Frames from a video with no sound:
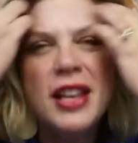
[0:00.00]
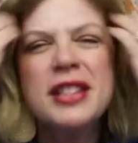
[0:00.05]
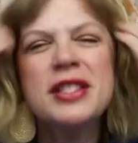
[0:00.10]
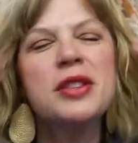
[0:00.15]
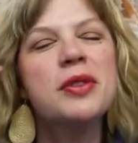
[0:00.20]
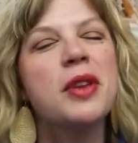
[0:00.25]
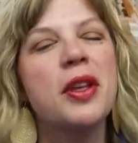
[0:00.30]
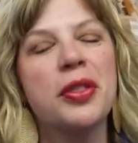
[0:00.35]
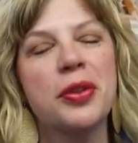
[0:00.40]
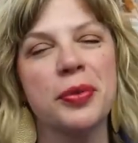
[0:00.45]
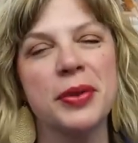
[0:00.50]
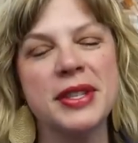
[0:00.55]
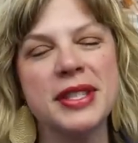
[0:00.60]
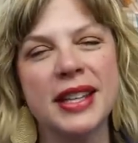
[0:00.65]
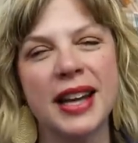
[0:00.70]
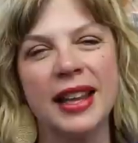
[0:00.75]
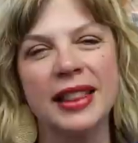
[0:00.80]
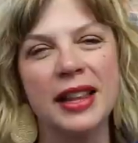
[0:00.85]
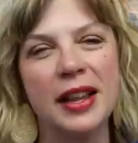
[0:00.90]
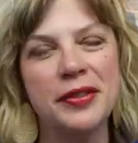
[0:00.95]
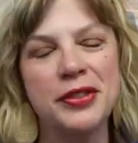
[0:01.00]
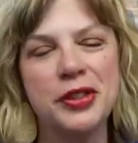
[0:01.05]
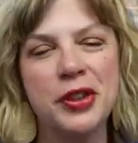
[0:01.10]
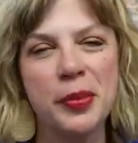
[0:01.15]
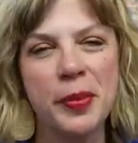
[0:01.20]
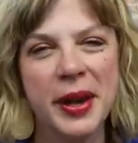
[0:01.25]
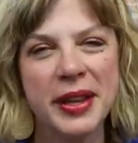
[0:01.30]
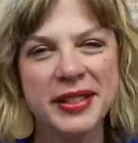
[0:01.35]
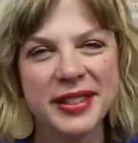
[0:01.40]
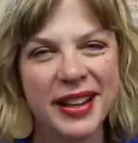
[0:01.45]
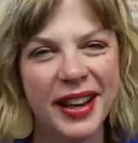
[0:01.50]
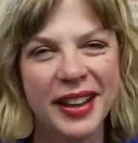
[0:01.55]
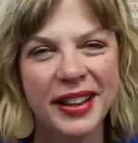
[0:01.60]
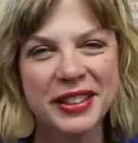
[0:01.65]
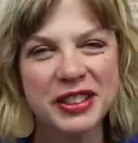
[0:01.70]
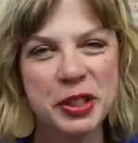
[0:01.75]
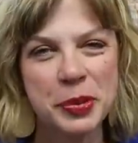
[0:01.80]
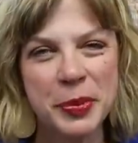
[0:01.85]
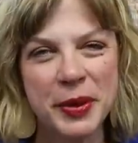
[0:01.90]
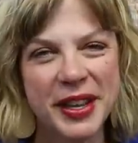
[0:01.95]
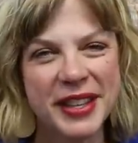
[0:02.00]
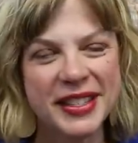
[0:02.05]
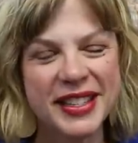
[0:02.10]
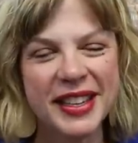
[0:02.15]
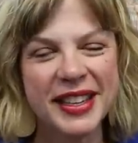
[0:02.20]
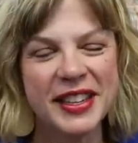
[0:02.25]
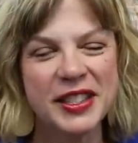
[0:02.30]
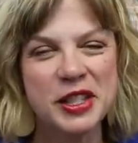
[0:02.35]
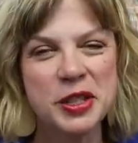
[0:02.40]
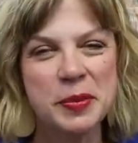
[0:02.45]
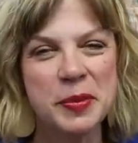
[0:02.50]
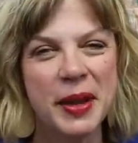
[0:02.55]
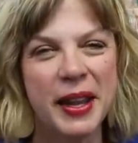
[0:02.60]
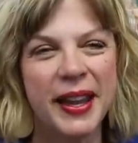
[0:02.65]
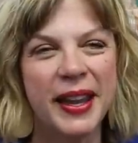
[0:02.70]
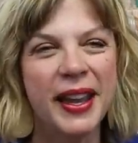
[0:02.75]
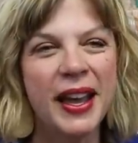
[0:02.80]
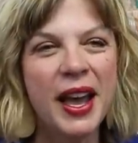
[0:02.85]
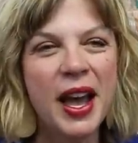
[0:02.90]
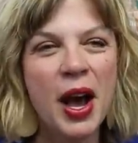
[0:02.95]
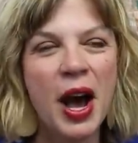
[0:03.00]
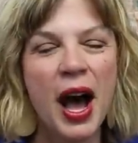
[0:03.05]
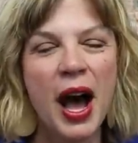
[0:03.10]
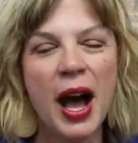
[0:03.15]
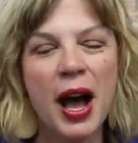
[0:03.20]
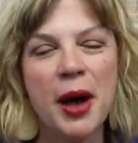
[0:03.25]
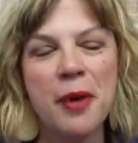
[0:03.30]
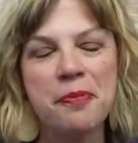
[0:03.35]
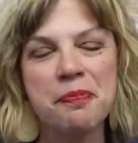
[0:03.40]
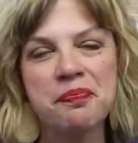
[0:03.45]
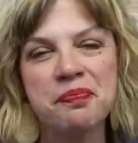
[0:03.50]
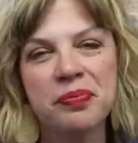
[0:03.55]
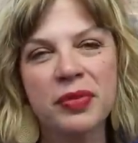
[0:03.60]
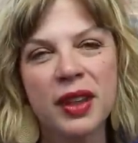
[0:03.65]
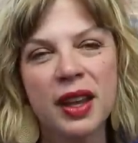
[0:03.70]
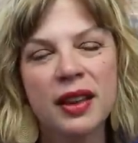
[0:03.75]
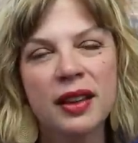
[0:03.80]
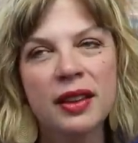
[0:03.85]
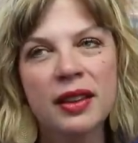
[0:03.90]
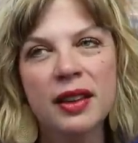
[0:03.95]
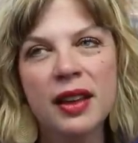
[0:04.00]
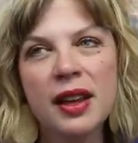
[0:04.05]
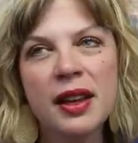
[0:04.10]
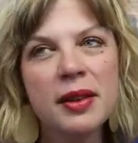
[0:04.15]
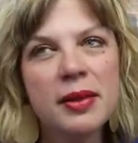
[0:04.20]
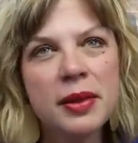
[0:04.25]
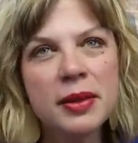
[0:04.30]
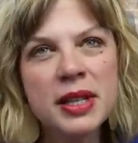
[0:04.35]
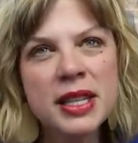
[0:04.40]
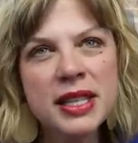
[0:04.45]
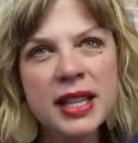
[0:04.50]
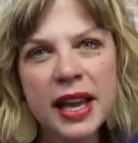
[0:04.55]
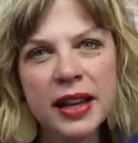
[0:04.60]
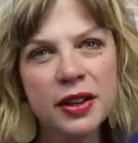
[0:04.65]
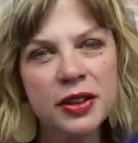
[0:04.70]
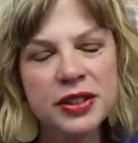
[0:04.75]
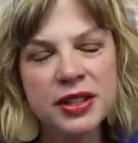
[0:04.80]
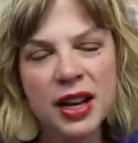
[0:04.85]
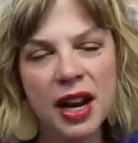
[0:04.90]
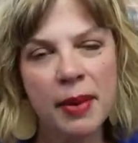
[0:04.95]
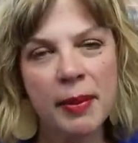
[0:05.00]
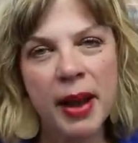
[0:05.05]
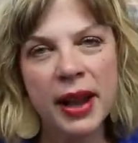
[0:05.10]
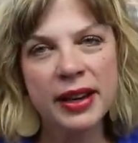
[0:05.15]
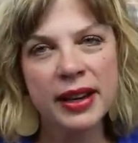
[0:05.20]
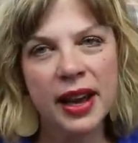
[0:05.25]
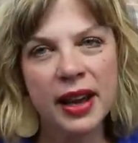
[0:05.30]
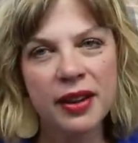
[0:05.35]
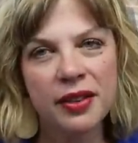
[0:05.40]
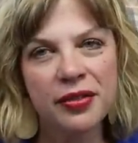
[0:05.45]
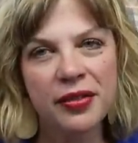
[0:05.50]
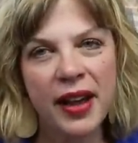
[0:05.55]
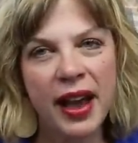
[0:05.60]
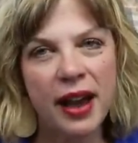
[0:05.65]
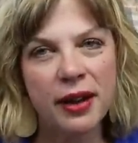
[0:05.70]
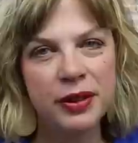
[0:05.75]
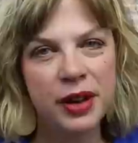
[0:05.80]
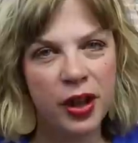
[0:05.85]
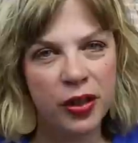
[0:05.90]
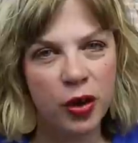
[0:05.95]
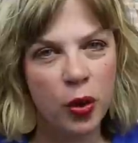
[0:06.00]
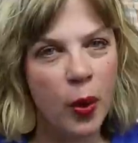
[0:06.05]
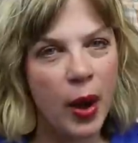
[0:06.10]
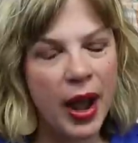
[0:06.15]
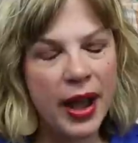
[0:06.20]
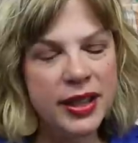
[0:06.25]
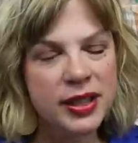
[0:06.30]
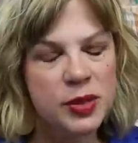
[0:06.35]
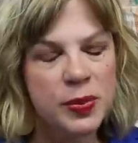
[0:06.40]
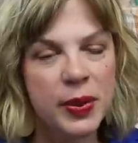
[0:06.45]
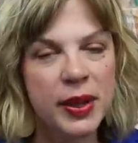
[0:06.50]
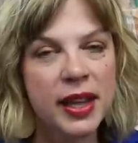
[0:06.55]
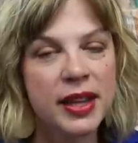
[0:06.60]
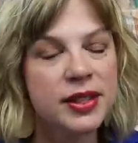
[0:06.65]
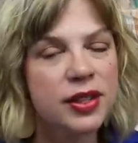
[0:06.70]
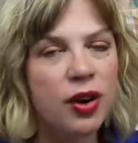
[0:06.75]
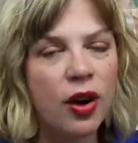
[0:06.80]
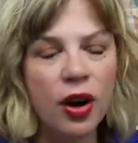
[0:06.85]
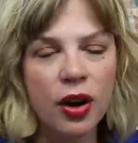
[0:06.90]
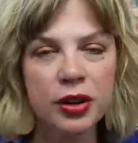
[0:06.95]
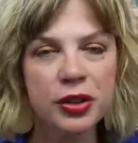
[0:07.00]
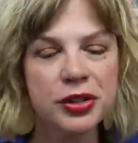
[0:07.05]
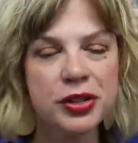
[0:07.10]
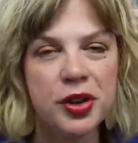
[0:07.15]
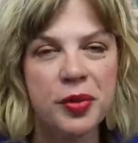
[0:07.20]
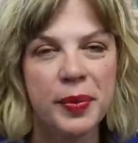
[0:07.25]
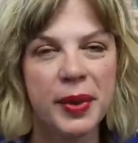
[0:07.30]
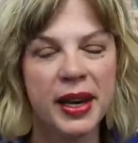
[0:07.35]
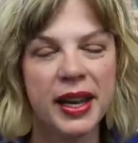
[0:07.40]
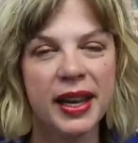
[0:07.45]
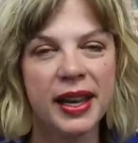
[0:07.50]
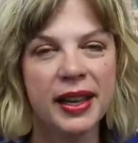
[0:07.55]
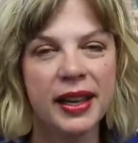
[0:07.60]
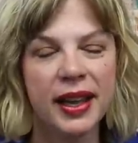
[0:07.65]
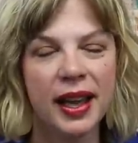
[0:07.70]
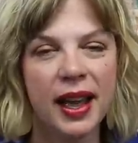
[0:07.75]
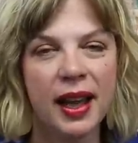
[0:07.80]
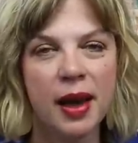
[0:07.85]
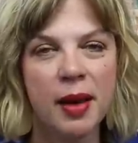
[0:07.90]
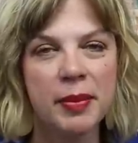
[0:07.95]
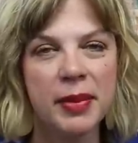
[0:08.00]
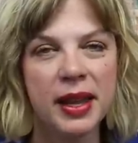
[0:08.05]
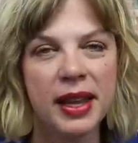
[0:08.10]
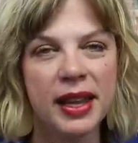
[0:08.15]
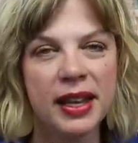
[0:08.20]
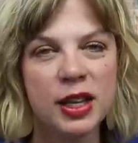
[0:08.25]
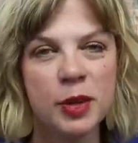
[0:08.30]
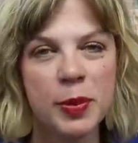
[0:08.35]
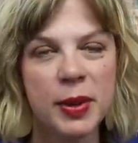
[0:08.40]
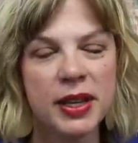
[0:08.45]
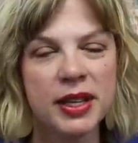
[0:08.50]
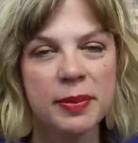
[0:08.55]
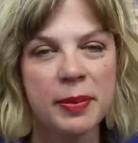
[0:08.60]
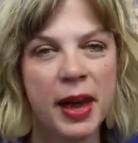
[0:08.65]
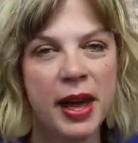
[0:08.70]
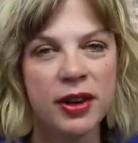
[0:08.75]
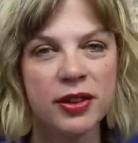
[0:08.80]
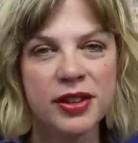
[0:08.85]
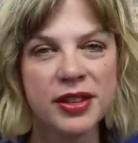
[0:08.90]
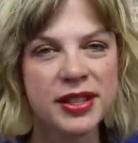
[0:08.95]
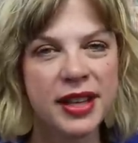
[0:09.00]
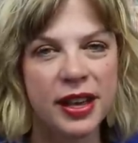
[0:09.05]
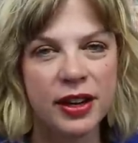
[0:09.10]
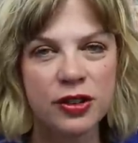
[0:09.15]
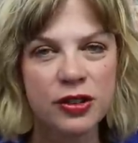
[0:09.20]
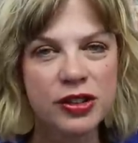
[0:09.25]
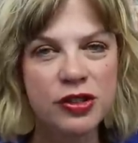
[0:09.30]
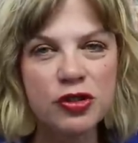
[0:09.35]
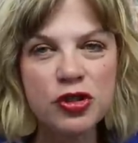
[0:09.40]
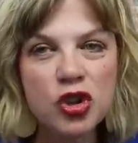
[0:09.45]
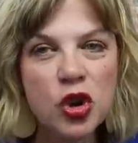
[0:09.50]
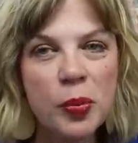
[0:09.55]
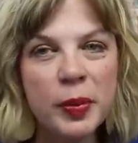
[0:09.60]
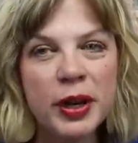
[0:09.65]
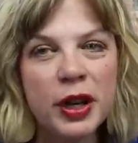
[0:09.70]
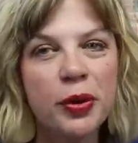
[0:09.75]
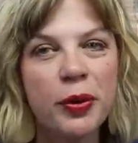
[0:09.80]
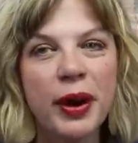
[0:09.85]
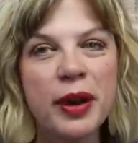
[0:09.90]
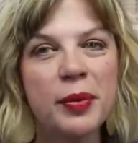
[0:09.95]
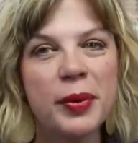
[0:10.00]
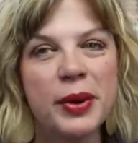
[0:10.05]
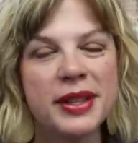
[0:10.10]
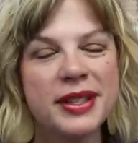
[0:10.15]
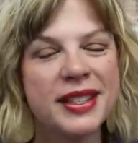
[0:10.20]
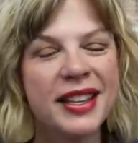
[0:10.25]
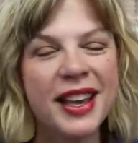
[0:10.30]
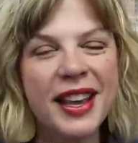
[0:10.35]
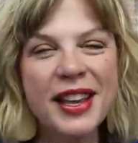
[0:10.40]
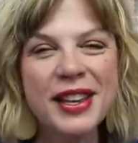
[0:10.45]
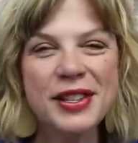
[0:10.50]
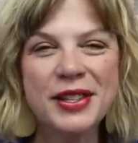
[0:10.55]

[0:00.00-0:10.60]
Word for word: It's another reason I love Sew My Style, just because it gets me, um, designers that I might not have found otherwise because there are so many um, independent pattern designers. There's so many great ones.